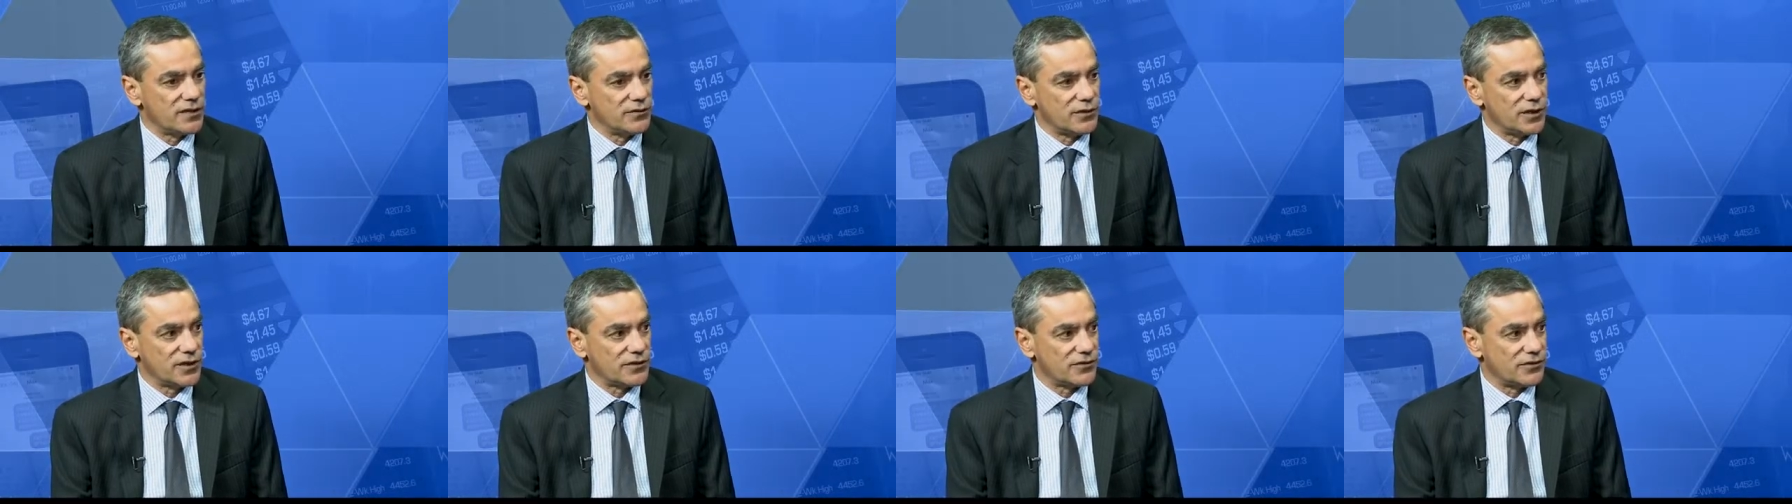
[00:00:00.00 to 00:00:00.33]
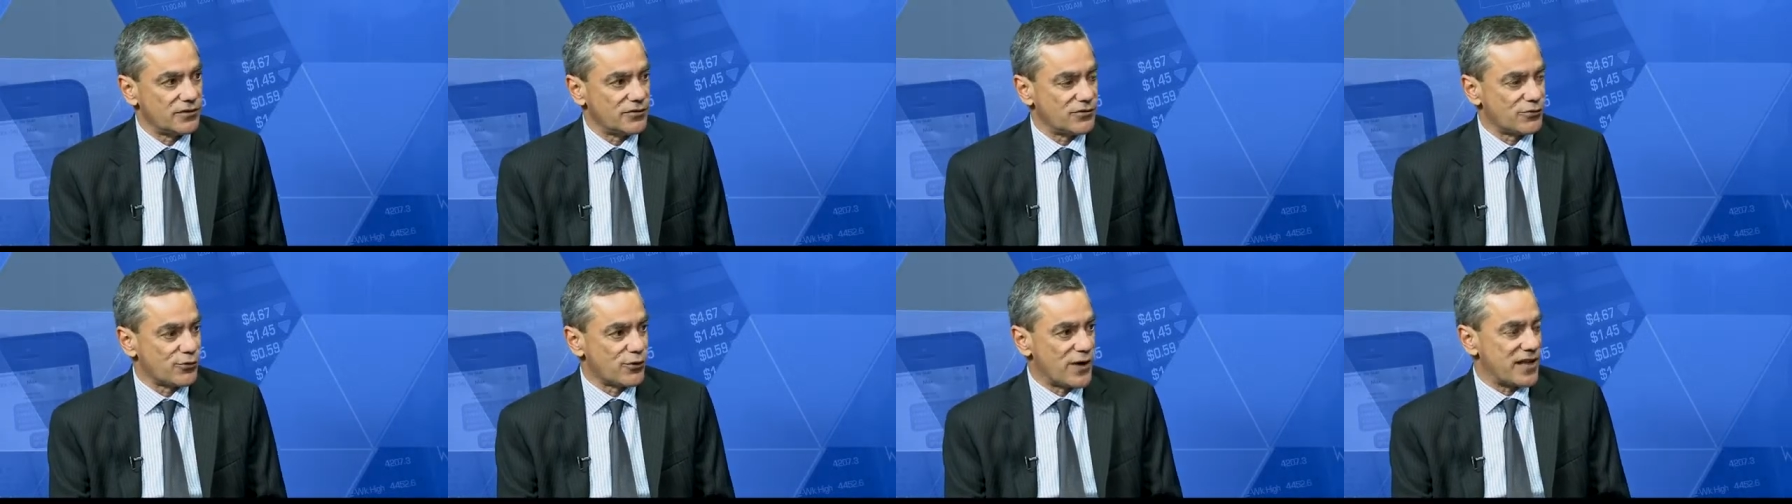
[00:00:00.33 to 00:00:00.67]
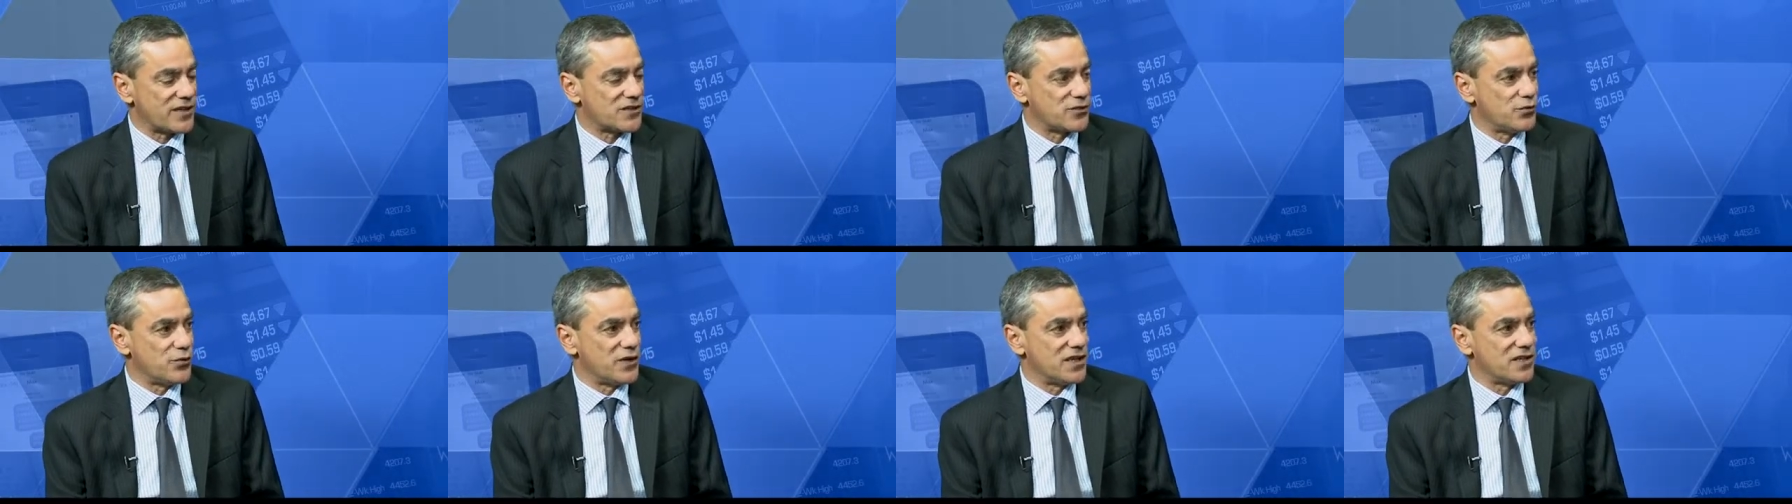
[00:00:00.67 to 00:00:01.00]
well, it's a straw
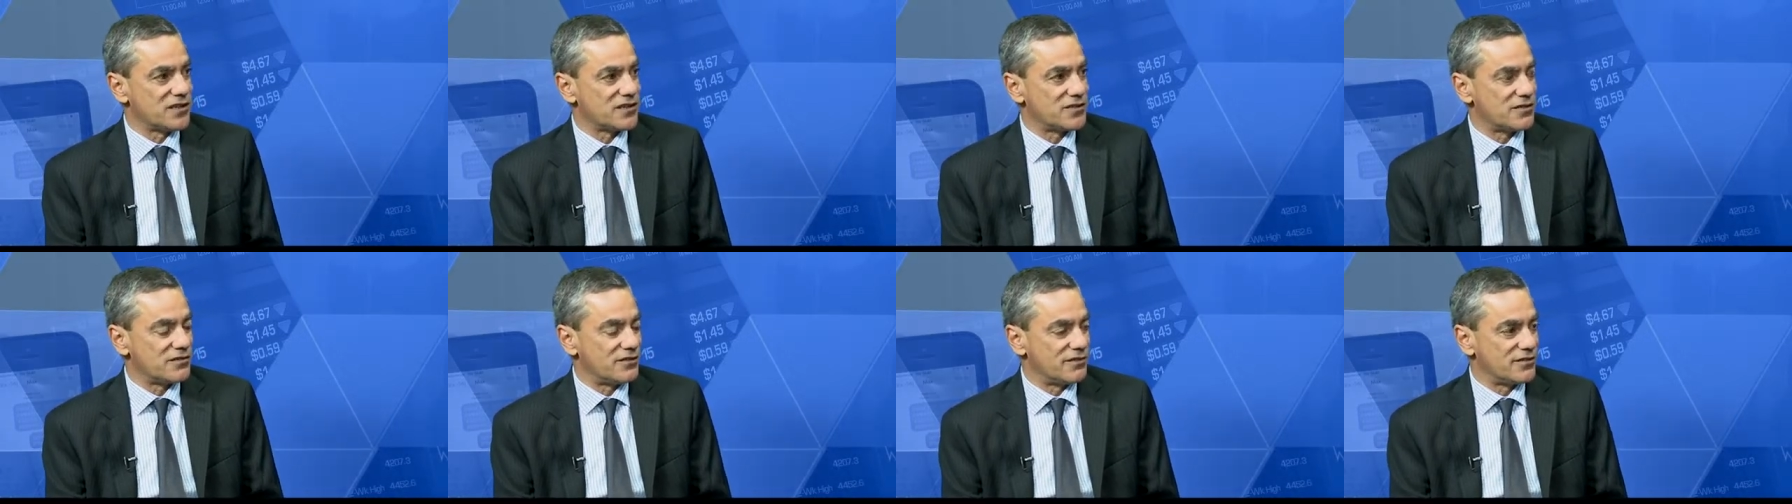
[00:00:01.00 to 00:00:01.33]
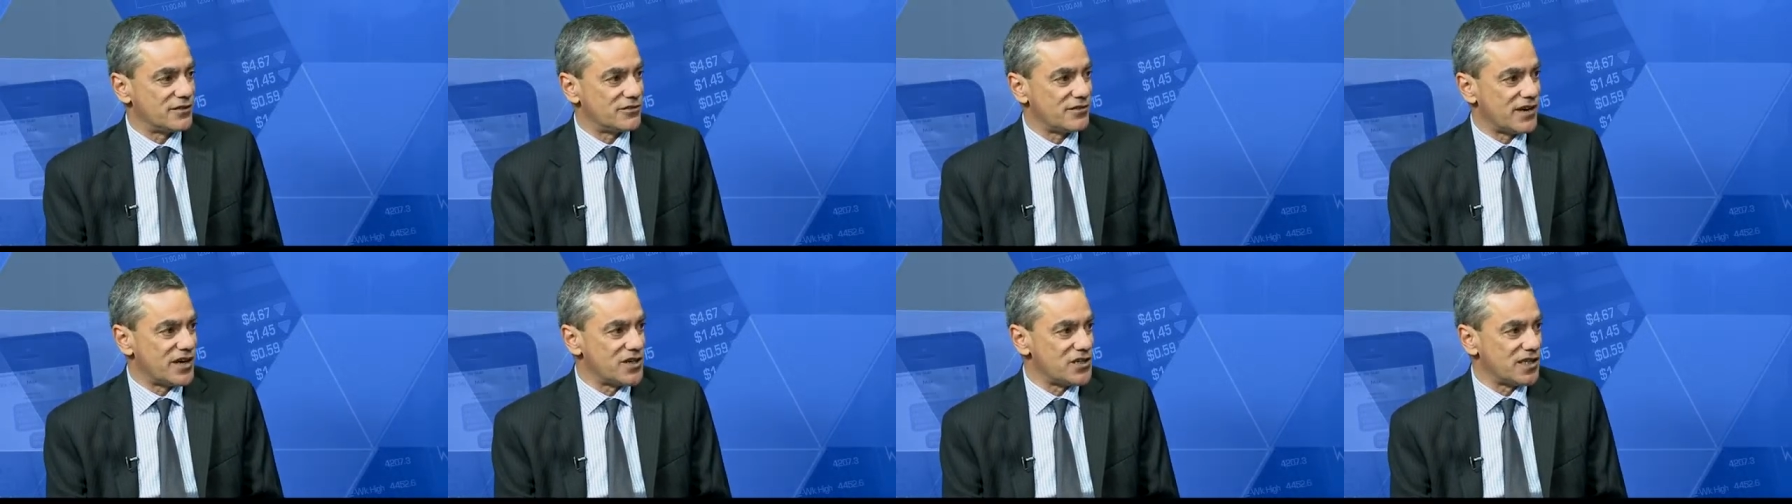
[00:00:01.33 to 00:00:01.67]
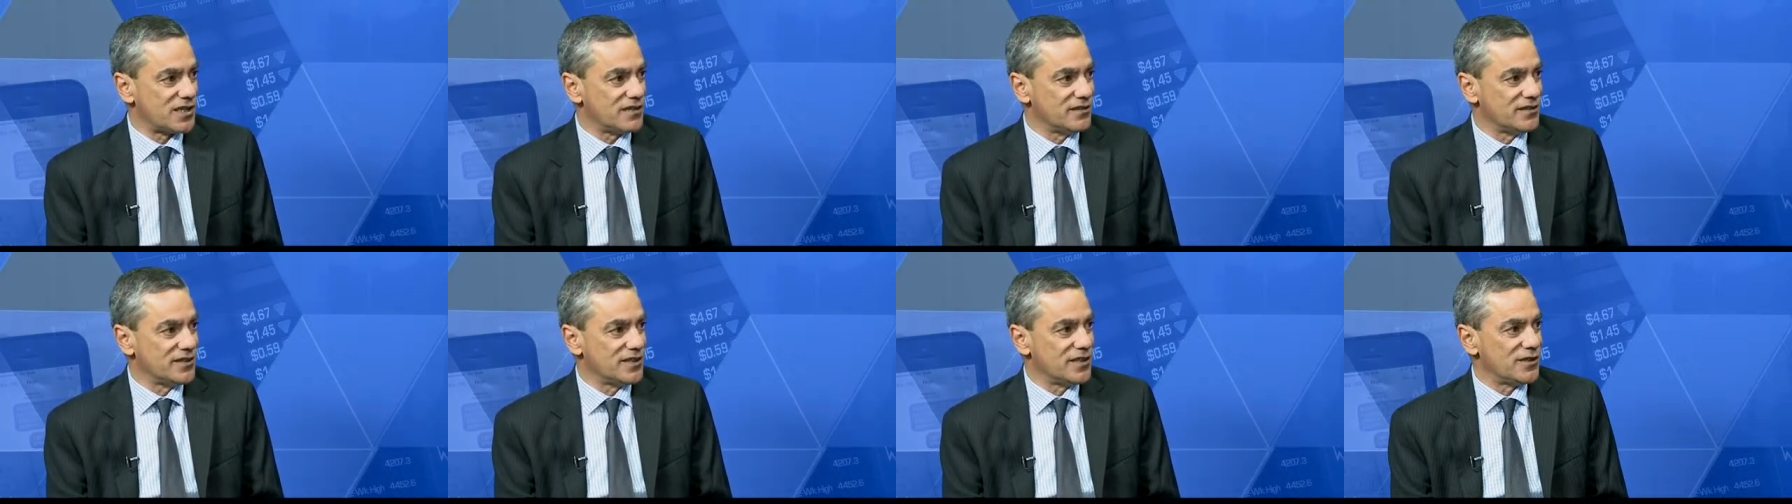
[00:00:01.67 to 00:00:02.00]
hats and winter
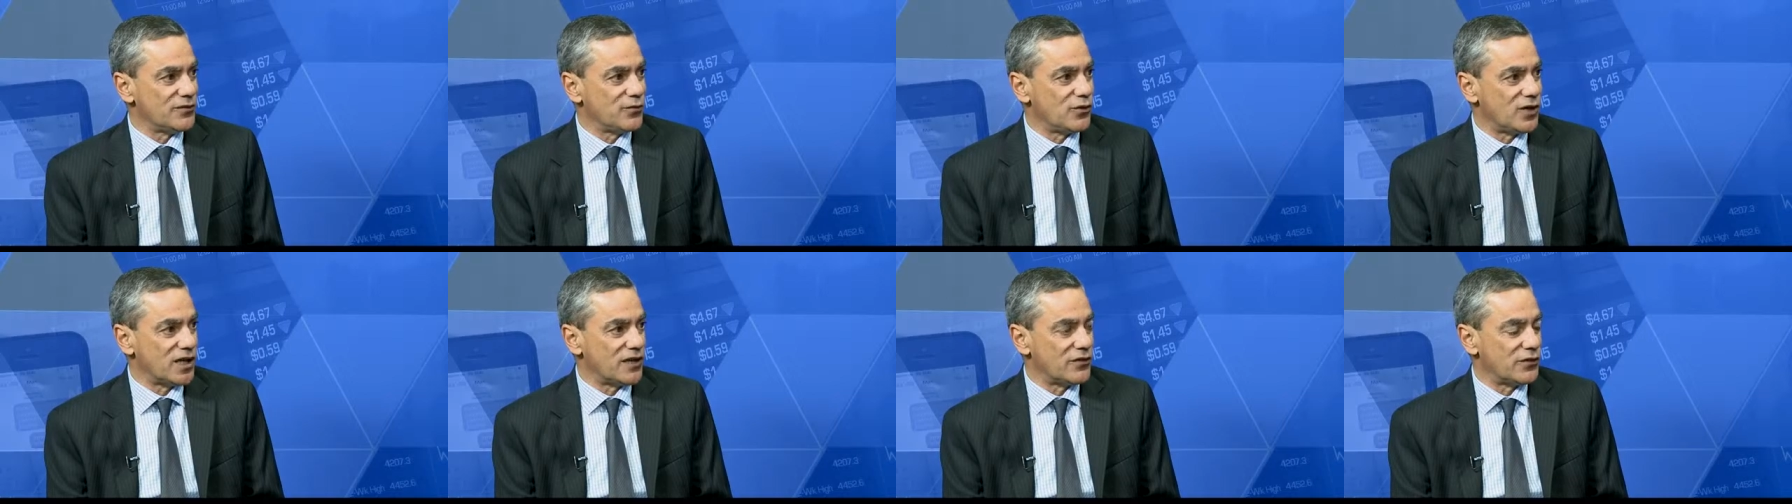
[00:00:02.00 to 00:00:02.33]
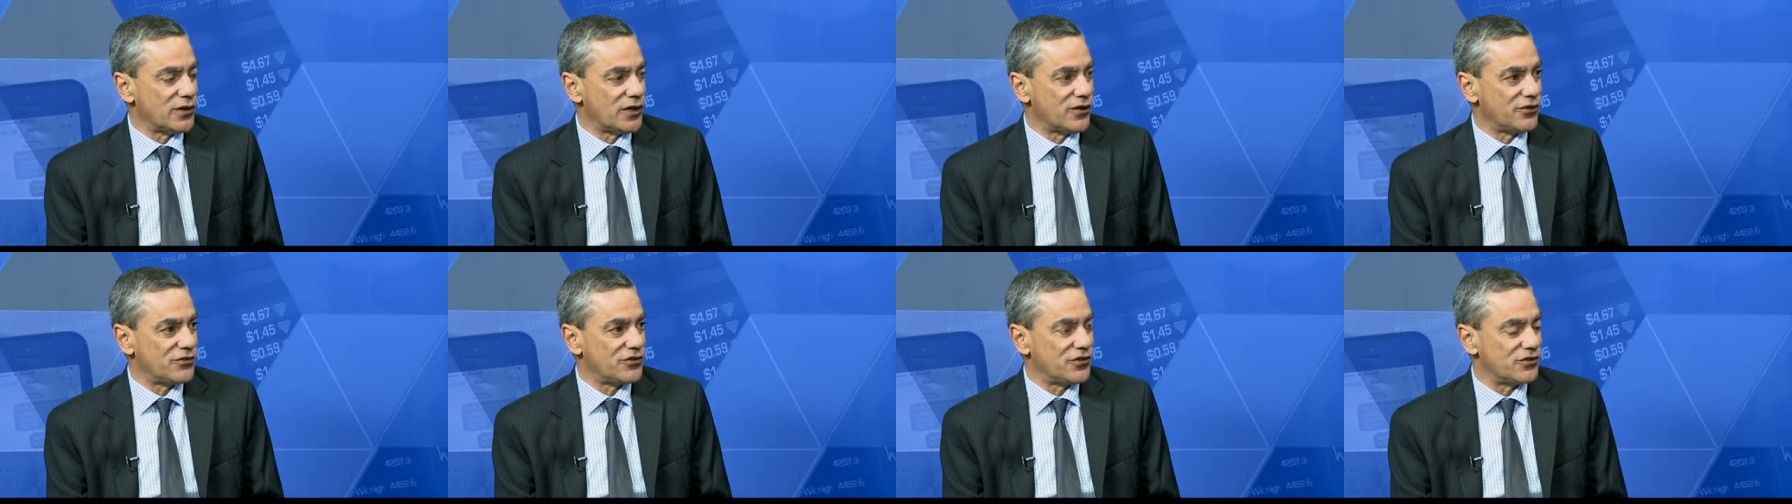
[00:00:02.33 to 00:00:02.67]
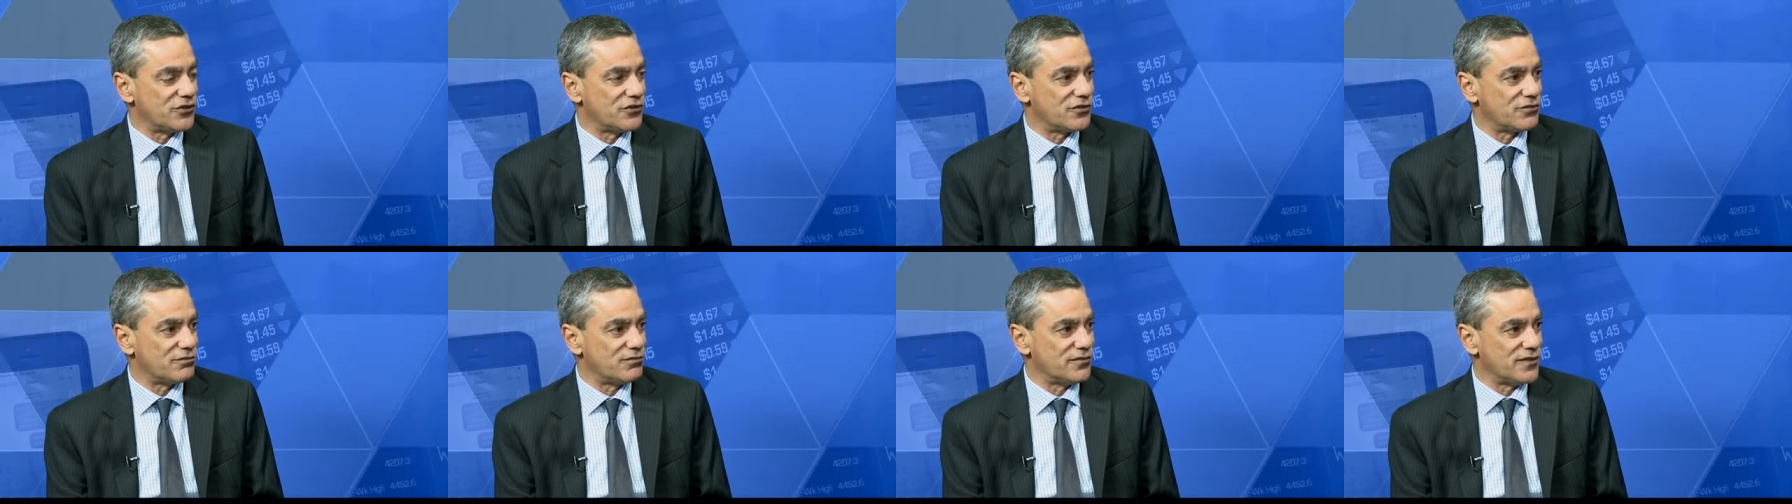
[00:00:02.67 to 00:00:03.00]
strategy, while everyone else
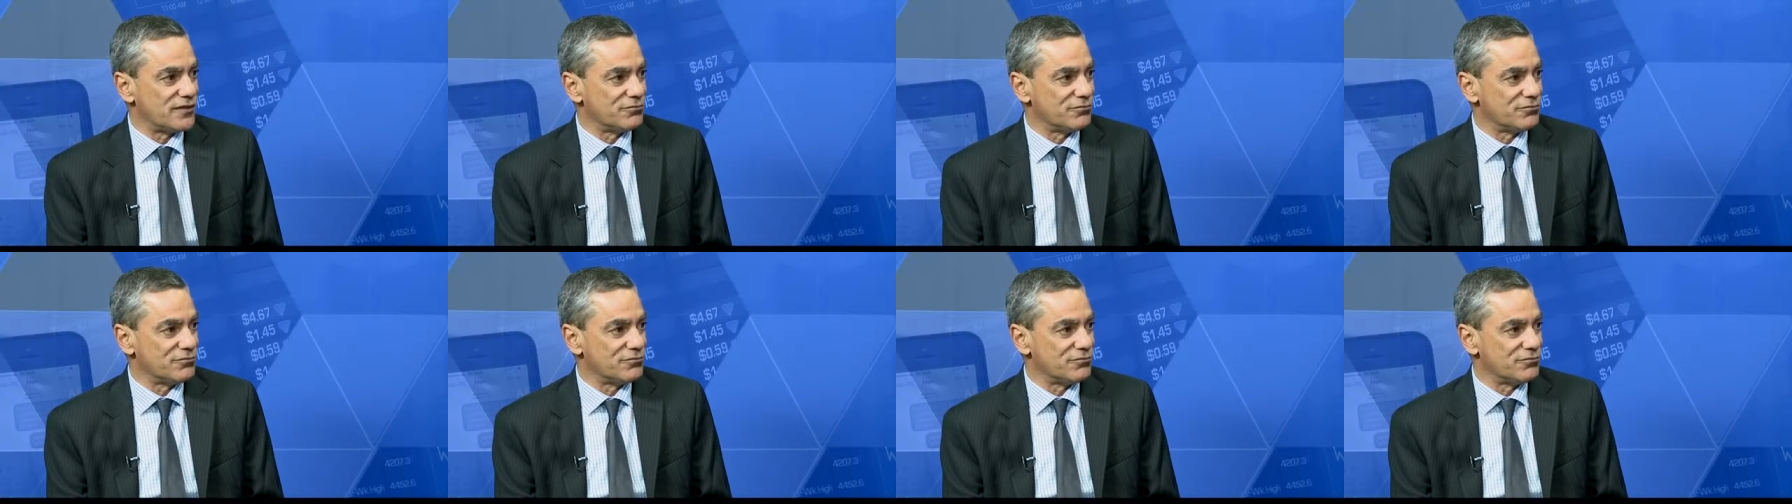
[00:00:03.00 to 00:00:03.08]
is